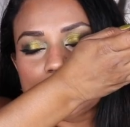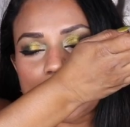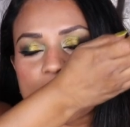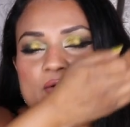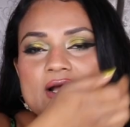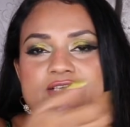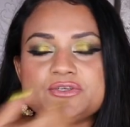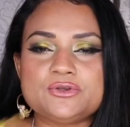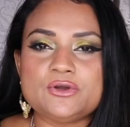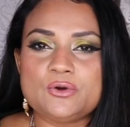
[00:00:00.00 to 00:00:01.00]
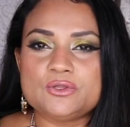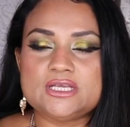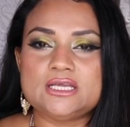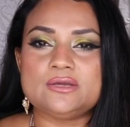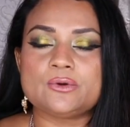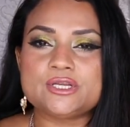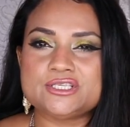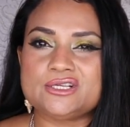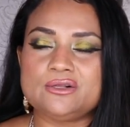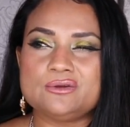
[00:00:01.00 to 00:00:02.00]
And as you know, the
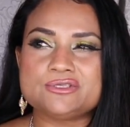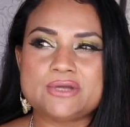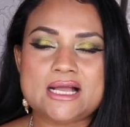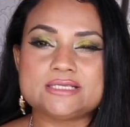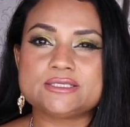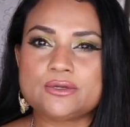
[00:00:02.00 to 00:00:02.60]
original also has